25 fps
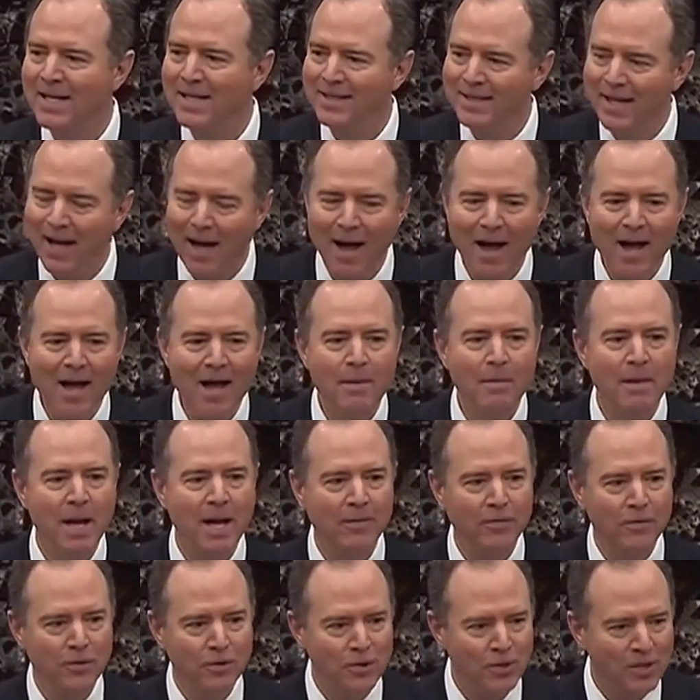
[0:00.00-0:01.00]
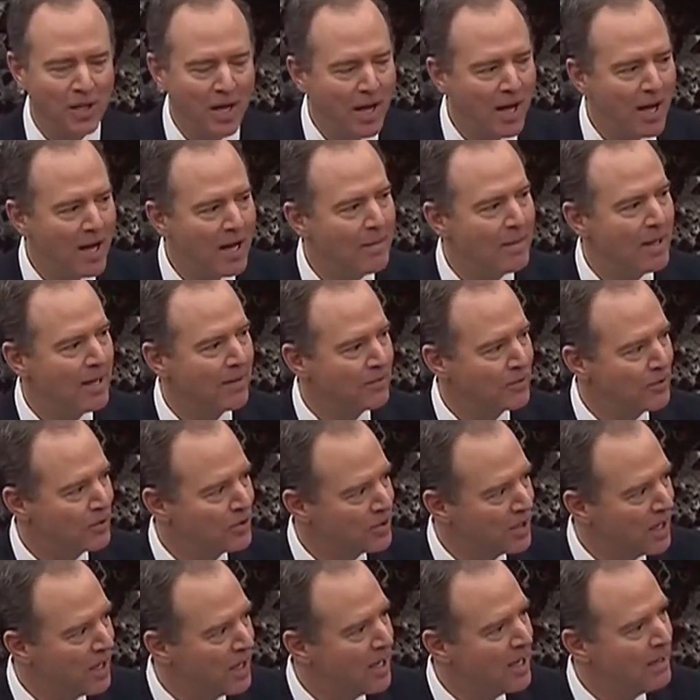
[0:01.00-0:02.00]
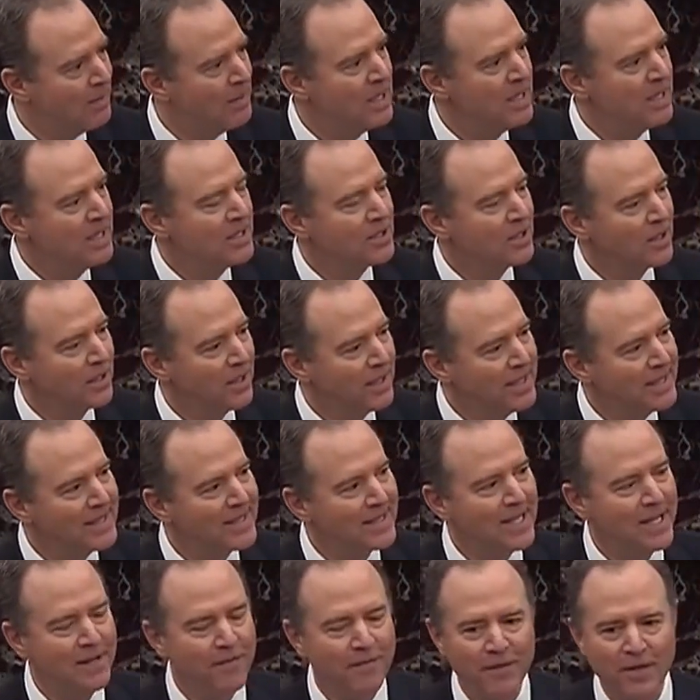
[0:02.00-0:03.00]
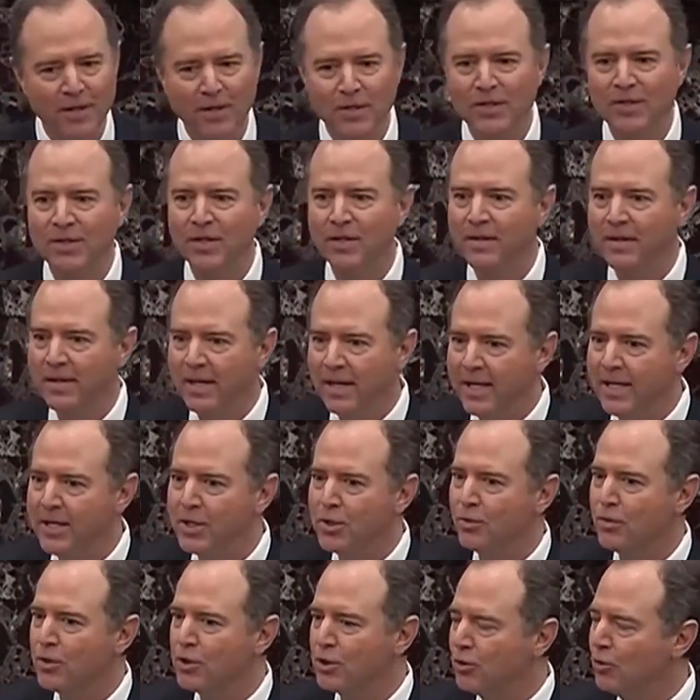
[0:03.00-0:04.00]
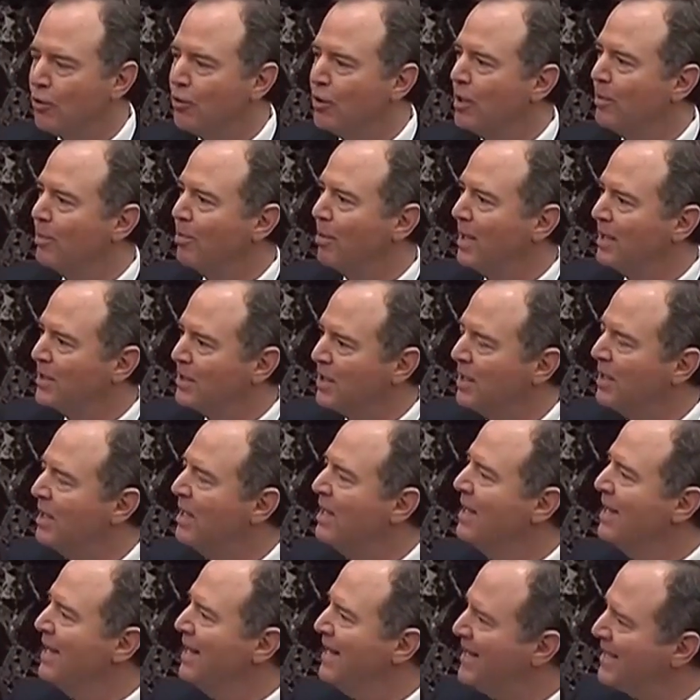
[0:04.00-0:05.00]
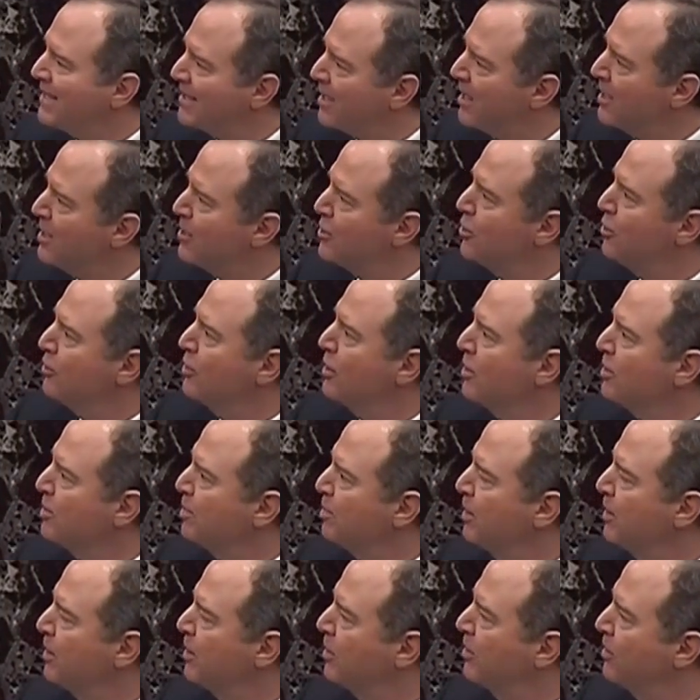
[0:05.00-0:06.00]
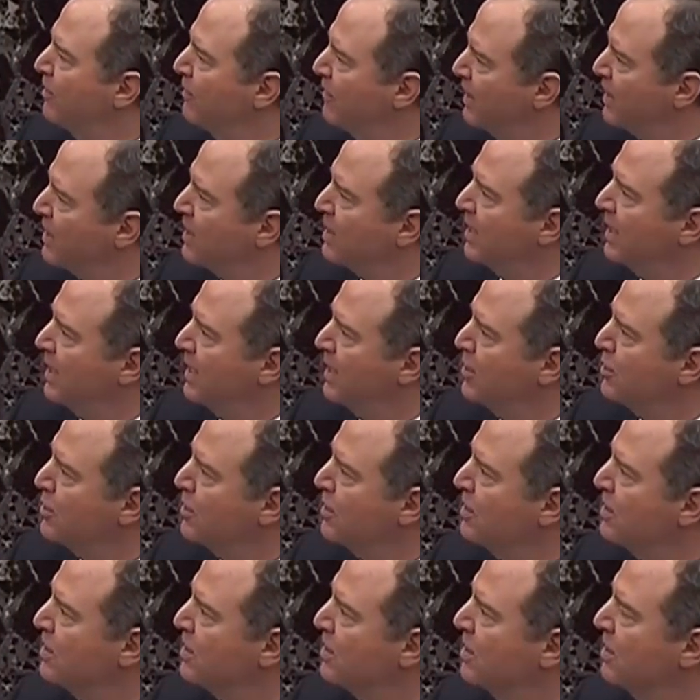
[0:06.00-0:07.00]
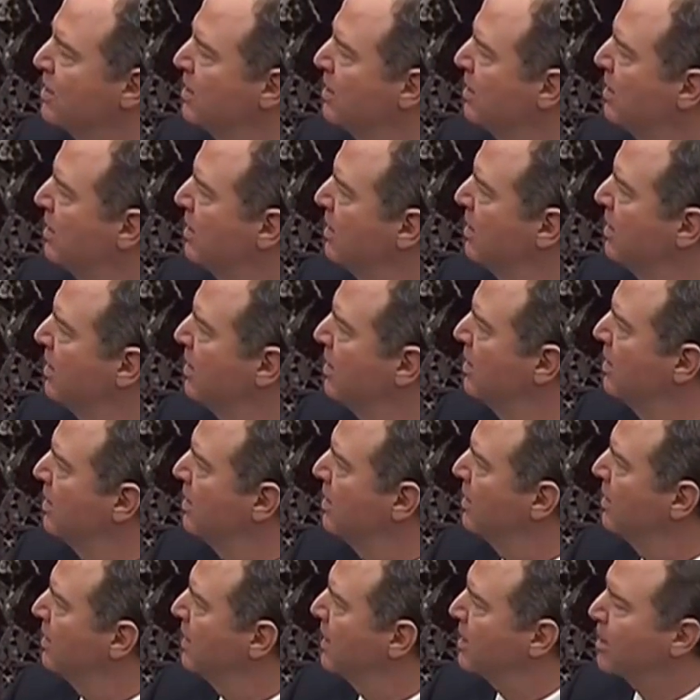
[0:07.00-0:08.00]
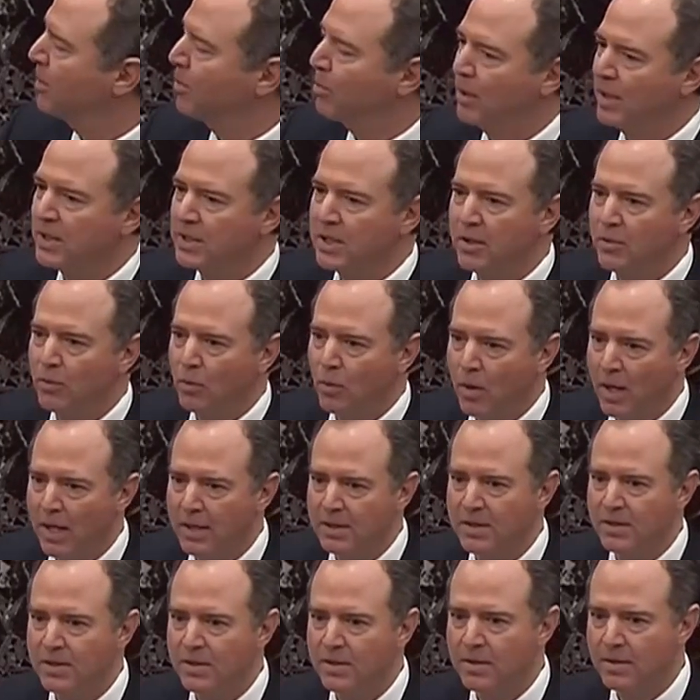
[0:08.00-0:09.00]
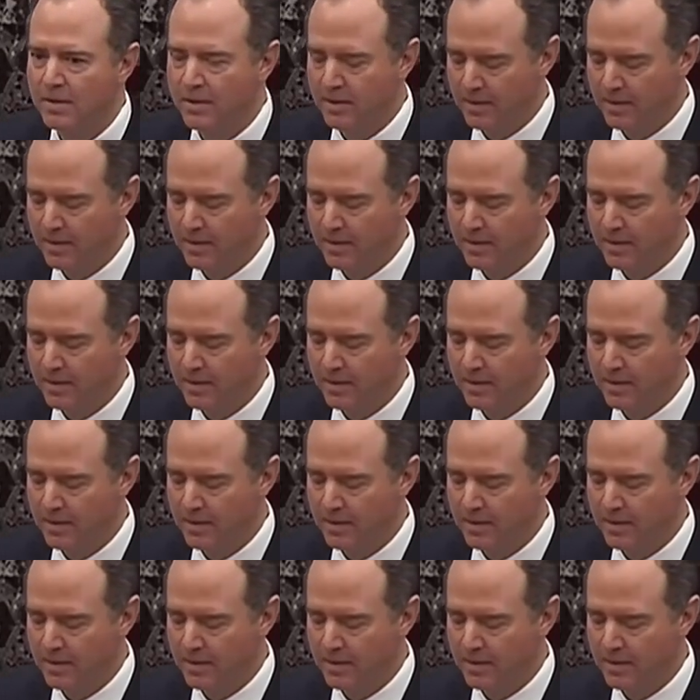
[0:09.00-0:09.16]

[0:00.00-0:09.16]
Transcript: Time after time after time, Zelensky feels the need to assure the president he's going to do those political investigations that the president wants.